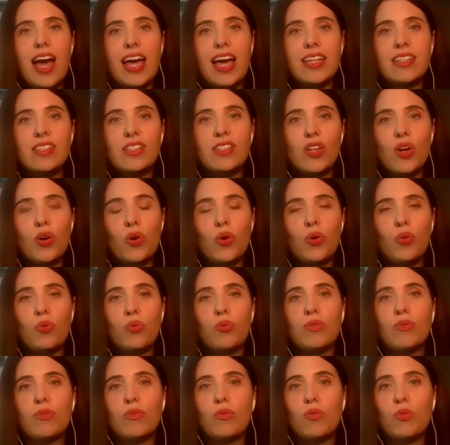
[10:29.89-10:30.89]
And
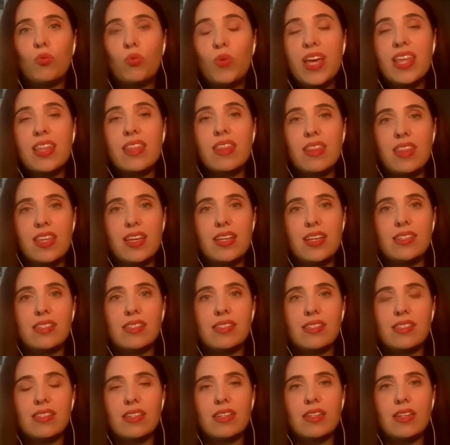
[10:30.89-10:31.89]
so with this
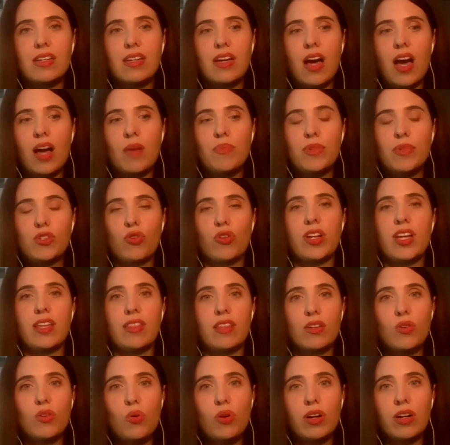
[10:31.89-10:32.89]
majority on the
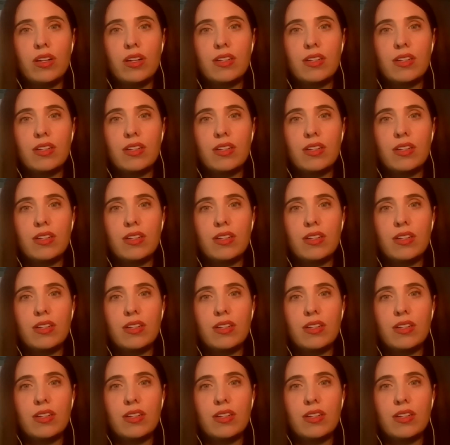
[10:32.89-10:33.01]
court,